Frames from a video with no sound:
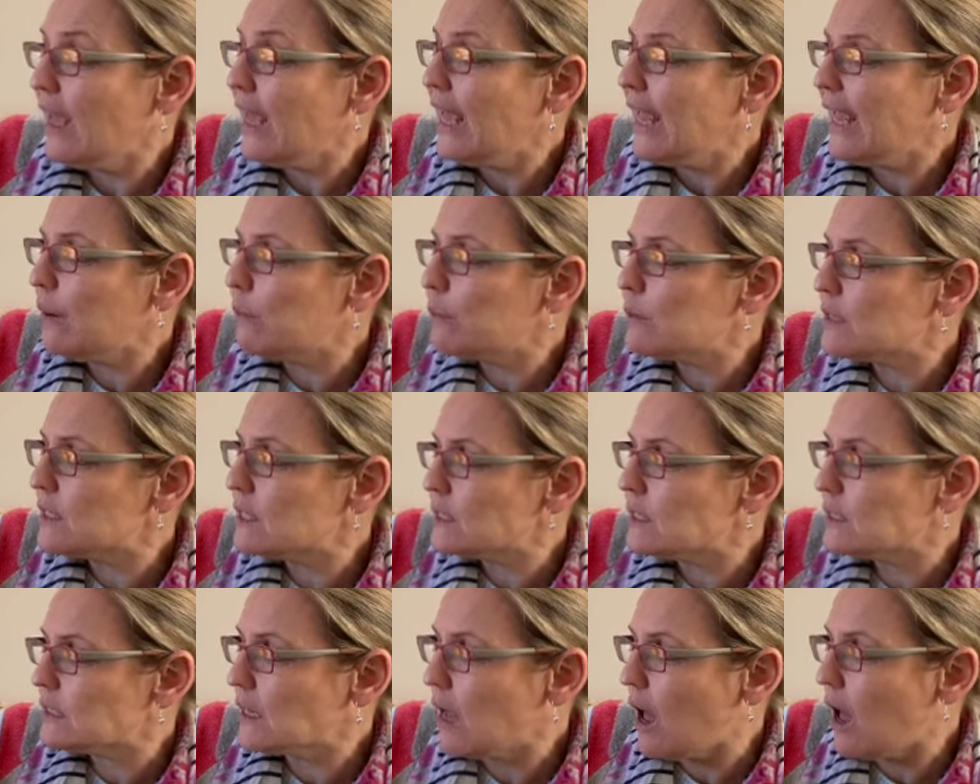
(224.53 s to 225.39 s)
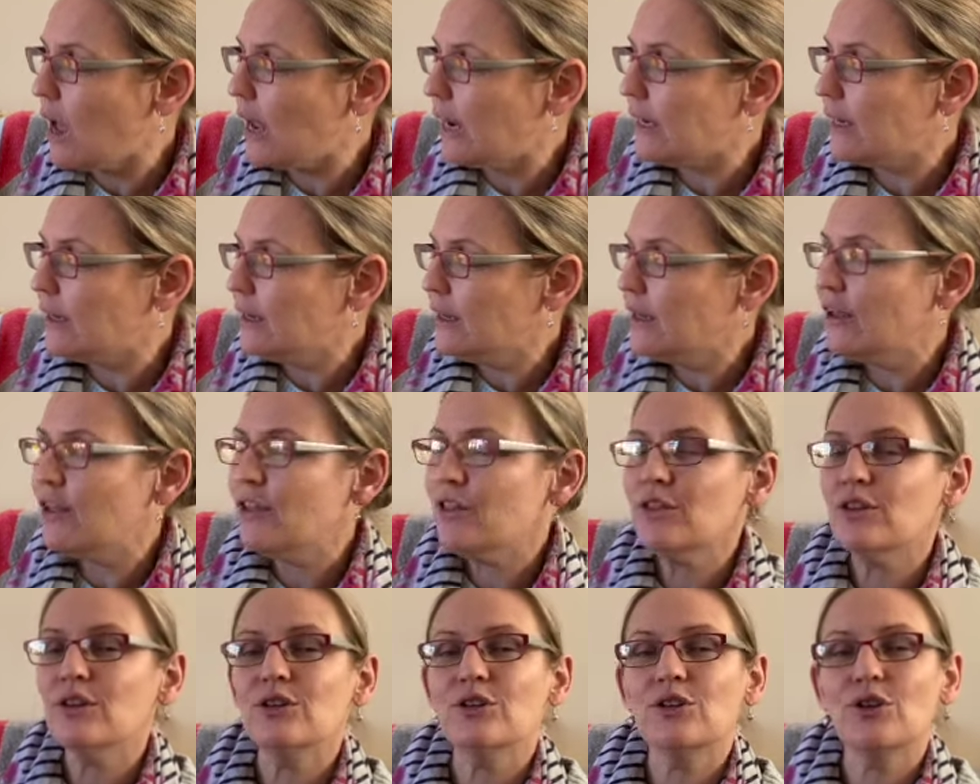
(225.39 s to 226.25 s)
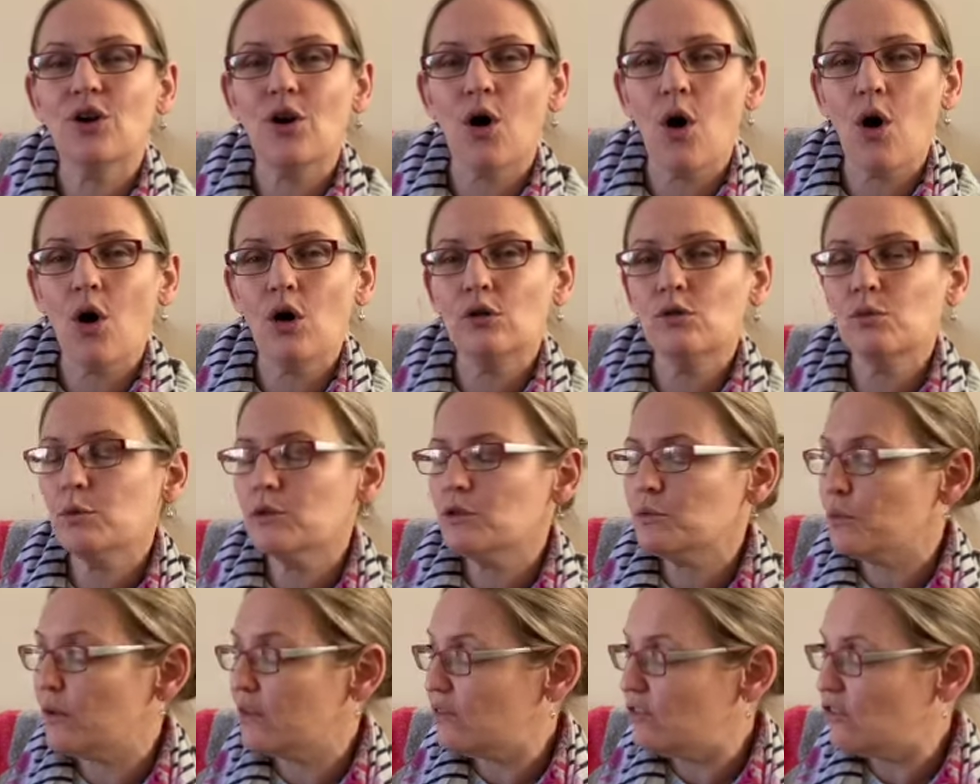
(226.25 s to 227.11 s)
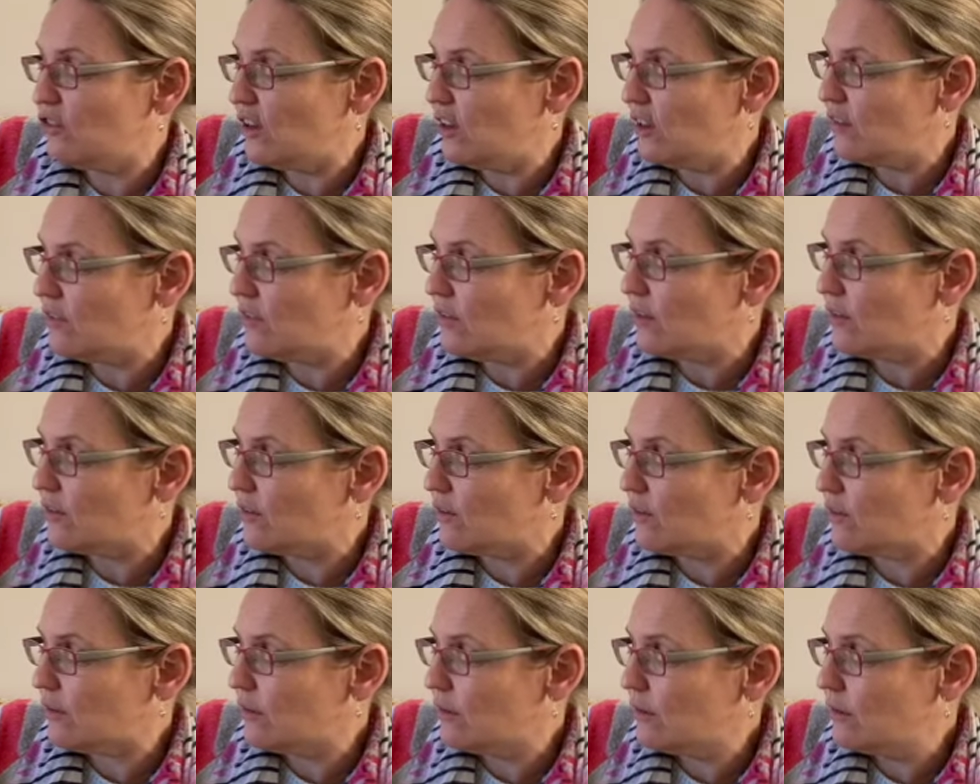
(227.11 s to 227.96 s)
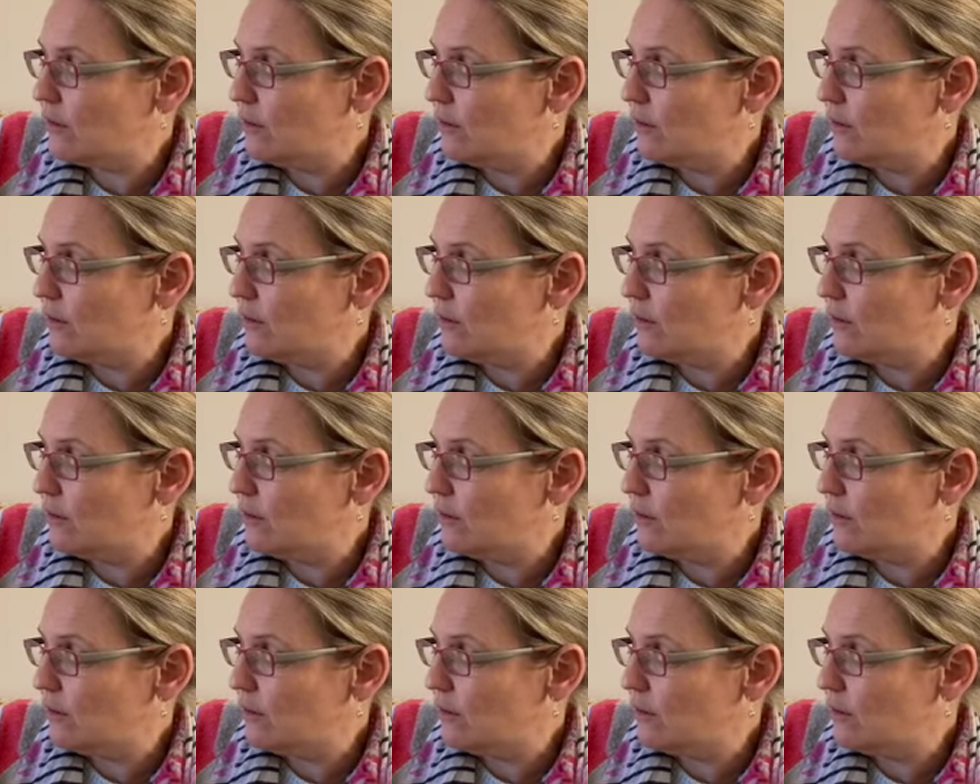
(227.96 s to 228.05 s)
It was a sign that God was with Jesus.